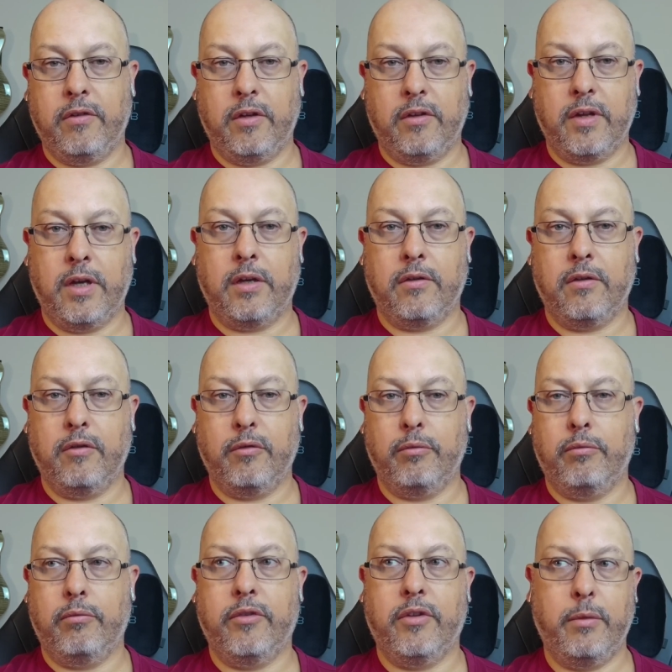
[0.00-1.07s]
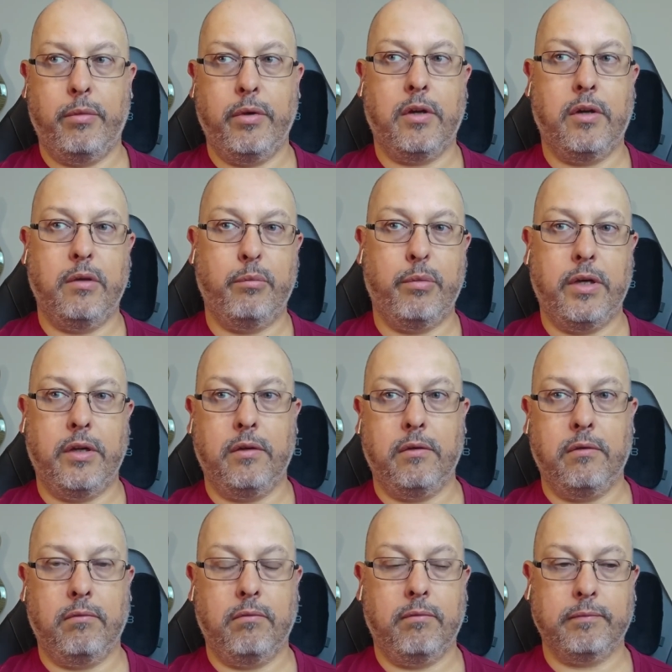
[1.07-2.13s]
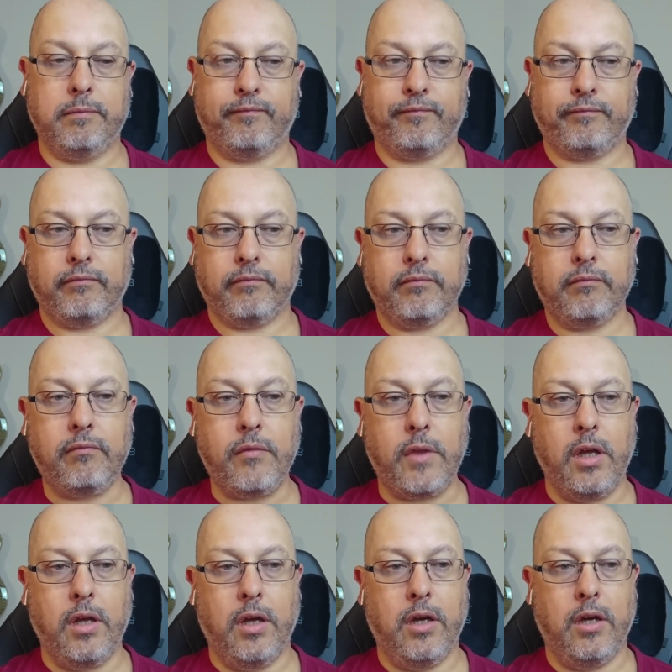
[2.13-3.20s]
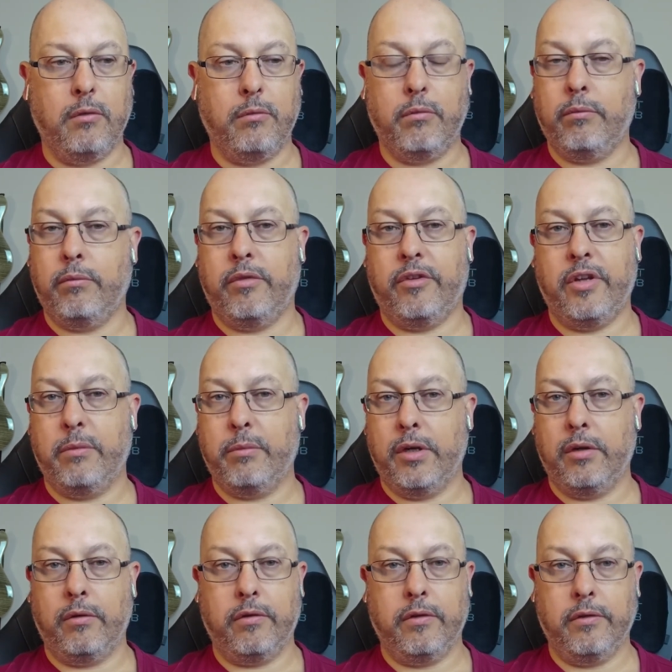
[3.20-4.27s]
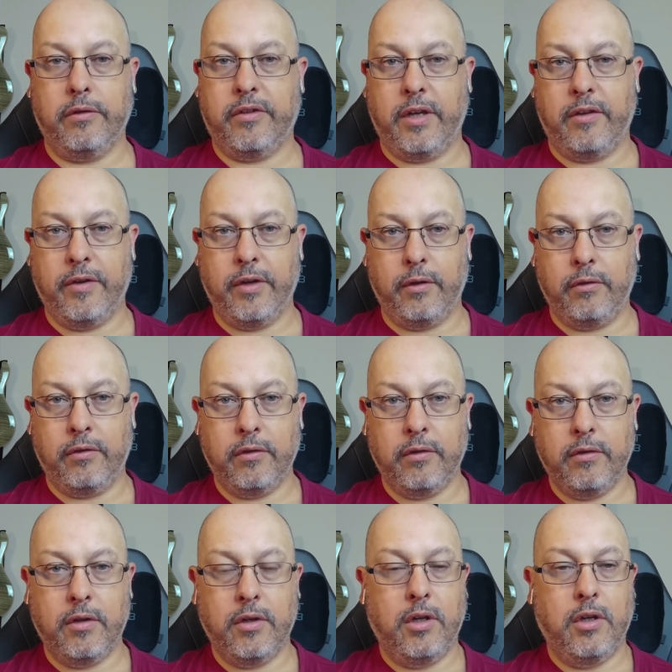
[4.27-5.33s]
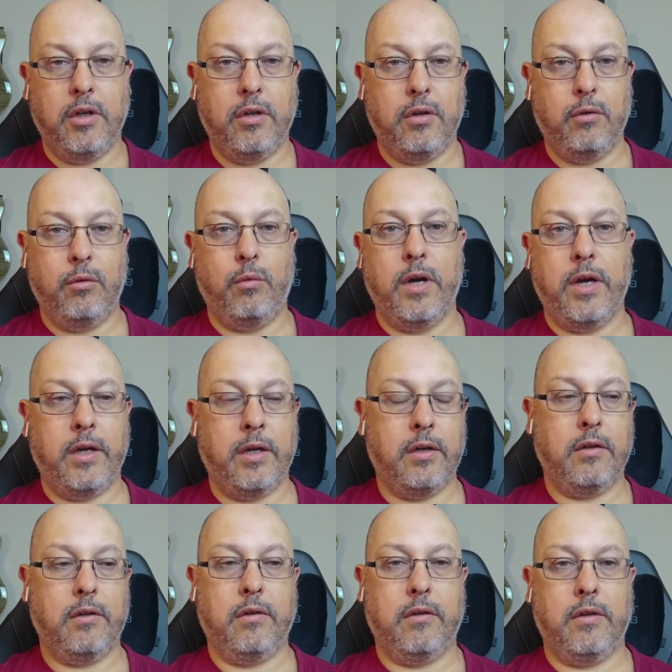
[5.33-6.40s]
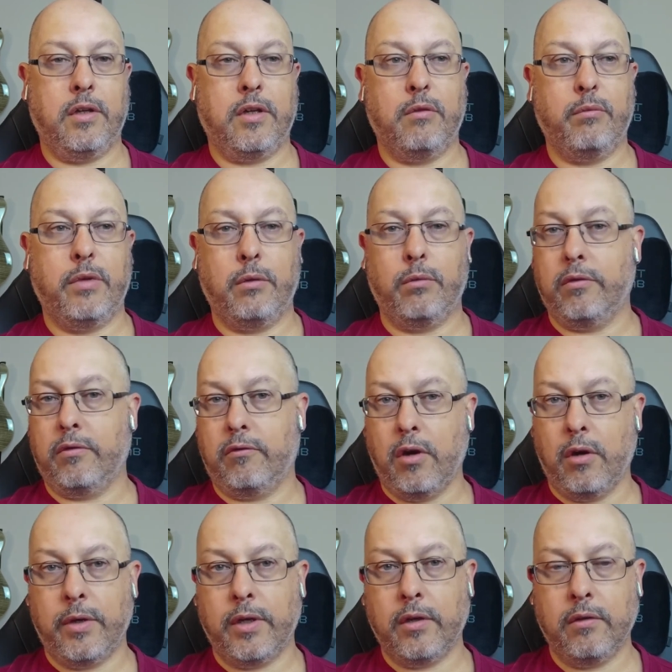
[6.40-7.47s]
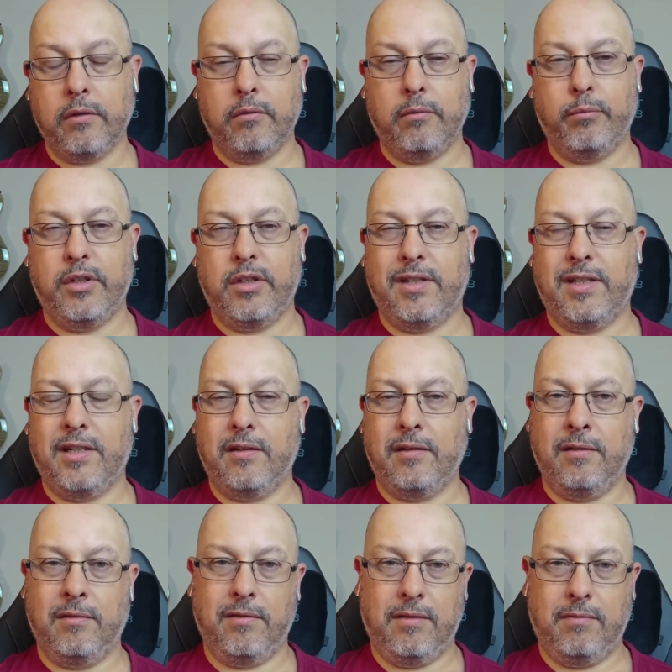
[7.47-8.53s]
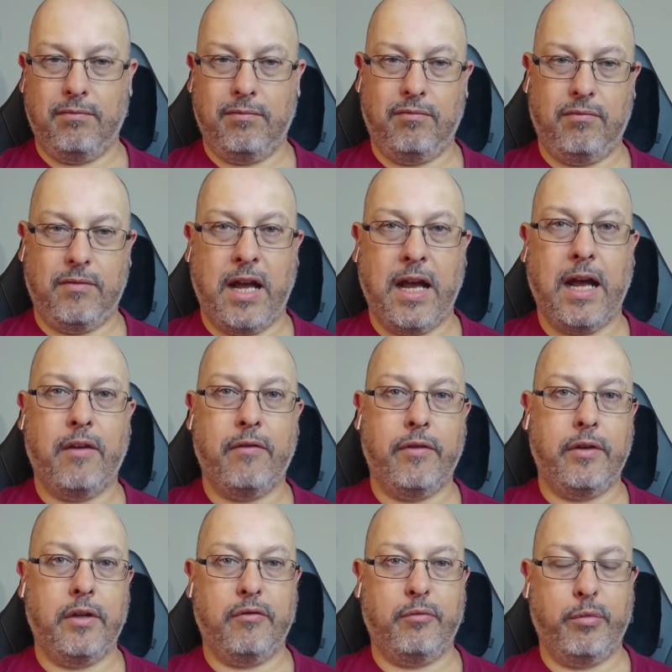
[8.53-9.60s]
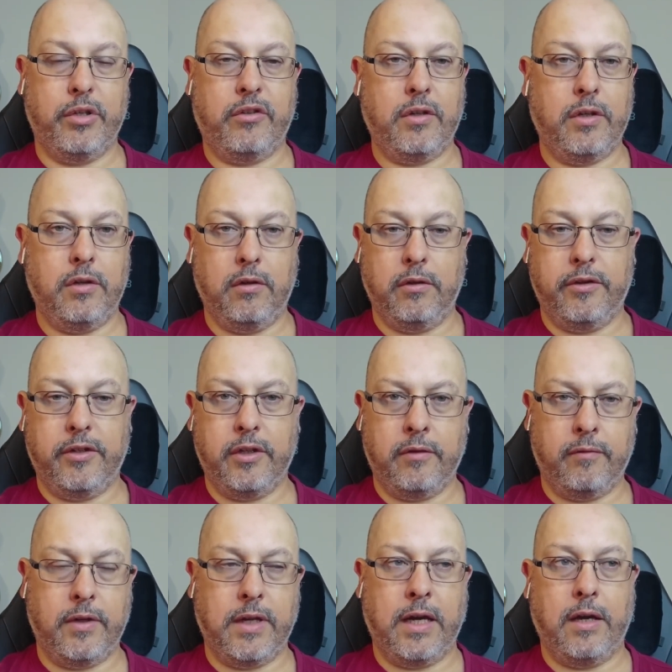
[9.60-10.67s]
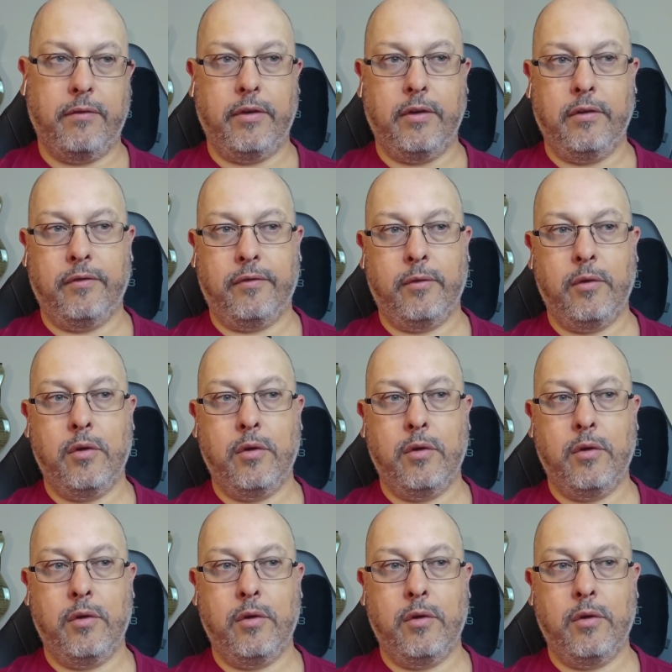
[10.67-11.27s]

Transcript: execs has typically been CMOs or CFOs, where the company was growing but didn't have enough budget or didn't have enough